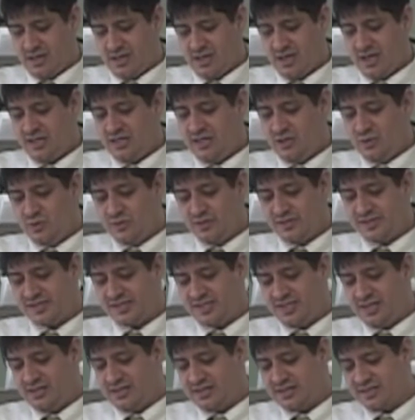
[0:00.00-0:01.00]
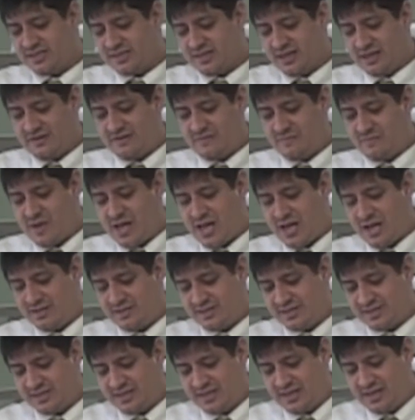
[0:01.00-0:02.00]
And you will see the Son of
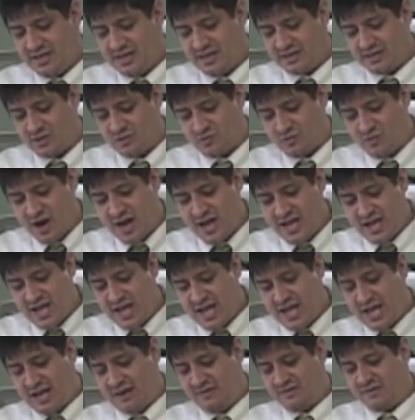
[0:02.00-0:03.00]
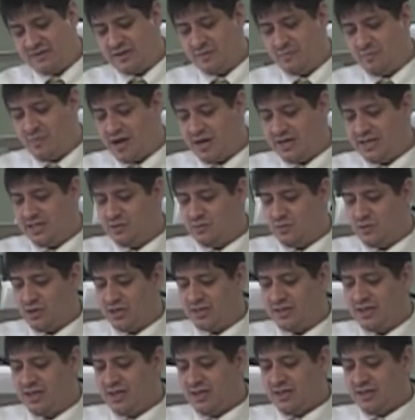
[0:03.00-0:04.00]
Man sitting at the right hand of the Mighty
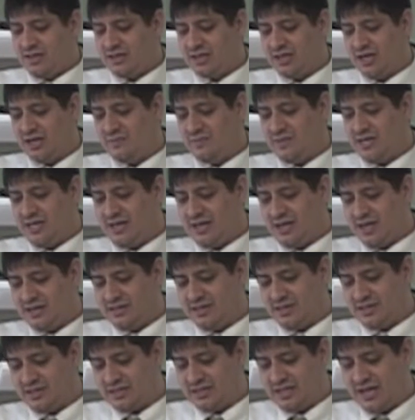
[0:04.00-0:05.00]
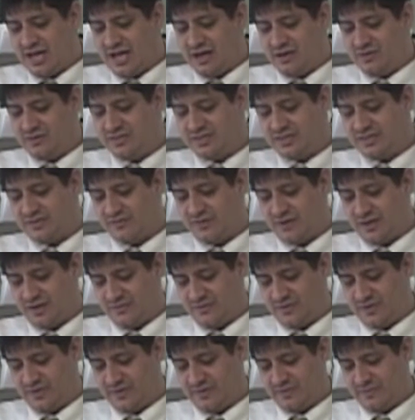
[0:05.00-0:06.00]
One, coming on the clouds of
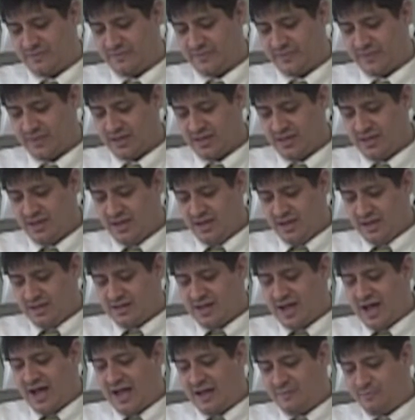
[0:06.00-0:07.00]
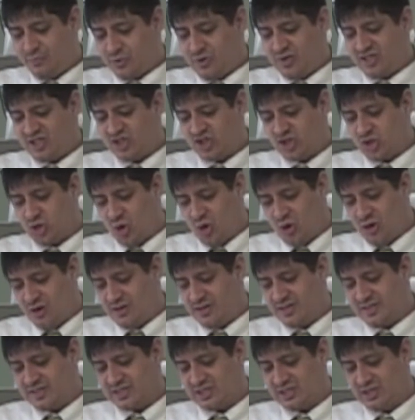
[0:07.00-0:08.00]
heaven. The high priest
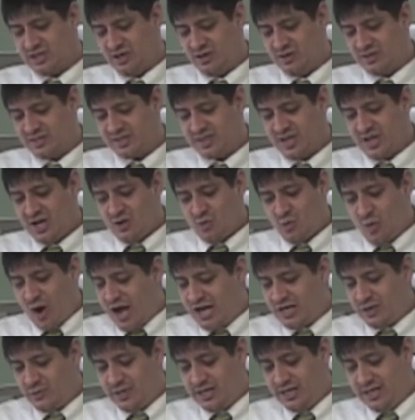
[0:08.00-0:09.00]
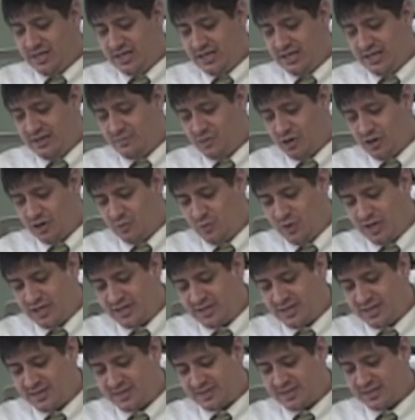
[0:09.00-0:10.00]
tore his clothes. Why do we need any more
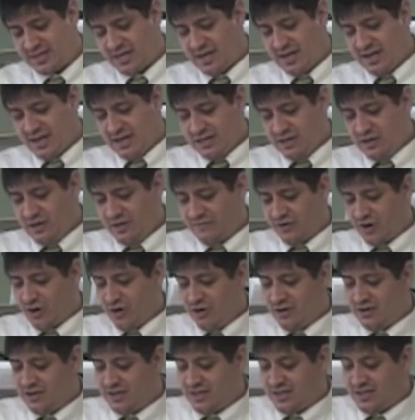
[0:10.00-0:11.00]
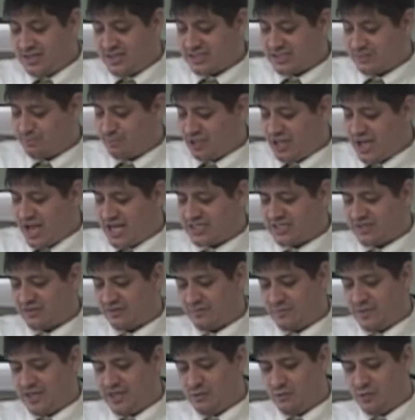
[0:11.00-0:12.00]
witness? You have heard this
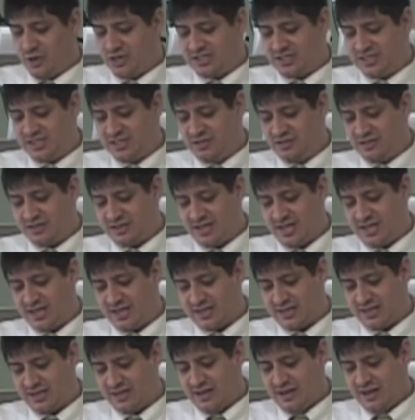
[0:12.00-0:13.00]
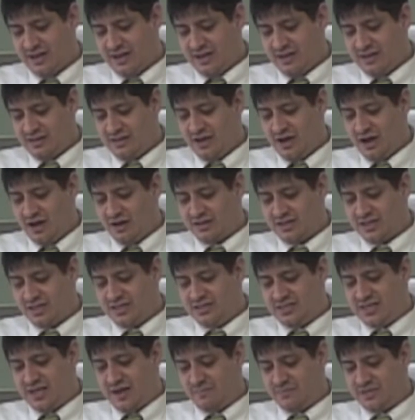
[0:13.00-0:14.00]
blasphemy. What do you think? They all
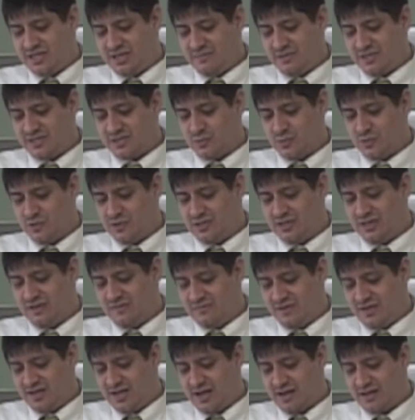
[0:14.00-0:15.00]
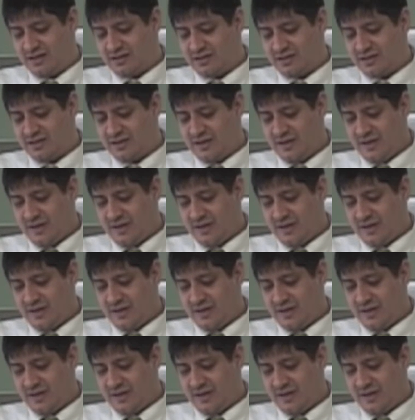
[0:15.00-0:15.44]
condemned him as worthy of death.